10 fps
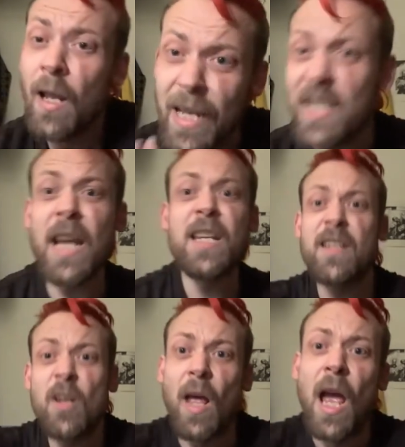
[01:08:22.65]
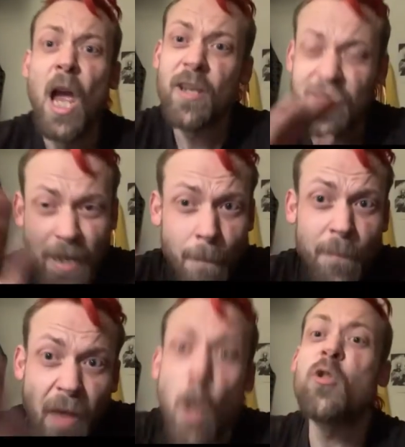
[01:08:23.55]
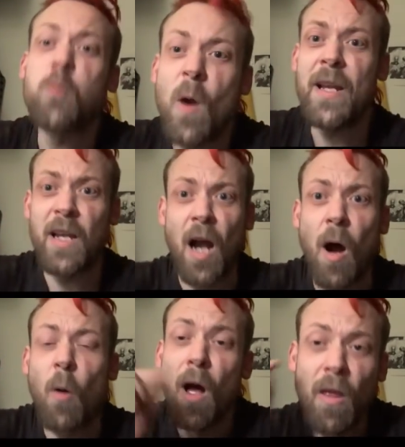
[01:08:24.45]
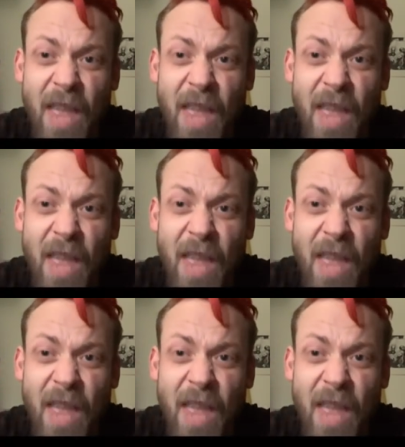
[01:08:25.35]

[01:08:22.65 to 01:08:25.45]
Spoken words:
Let's say they do that. You see, those women, Carl,